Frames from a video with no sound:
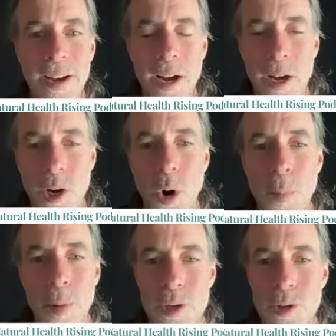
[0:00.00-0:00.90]

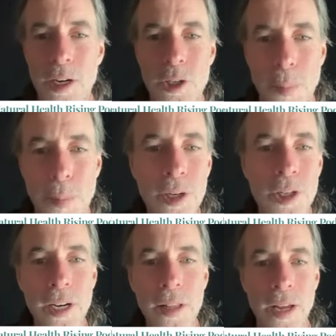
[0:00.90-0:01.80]
corporate structure
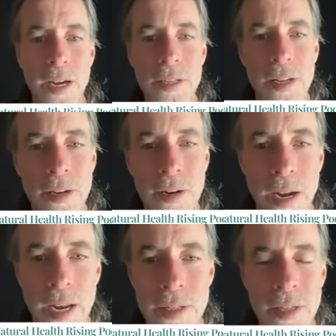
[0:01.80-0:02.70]
pushing things that there
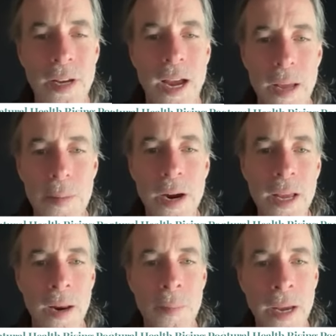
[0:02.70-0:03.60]
isn't any
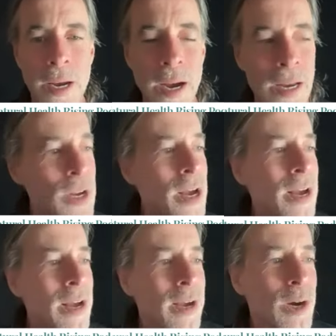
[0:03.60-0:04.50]
money in, because
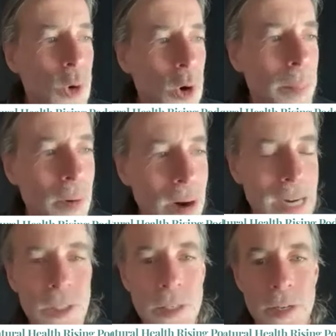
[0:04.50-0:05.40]

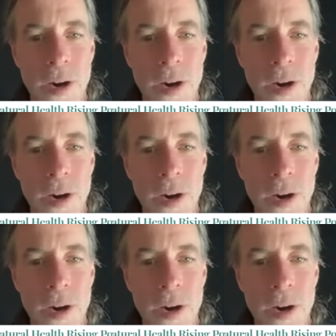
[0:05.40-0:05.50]
corporations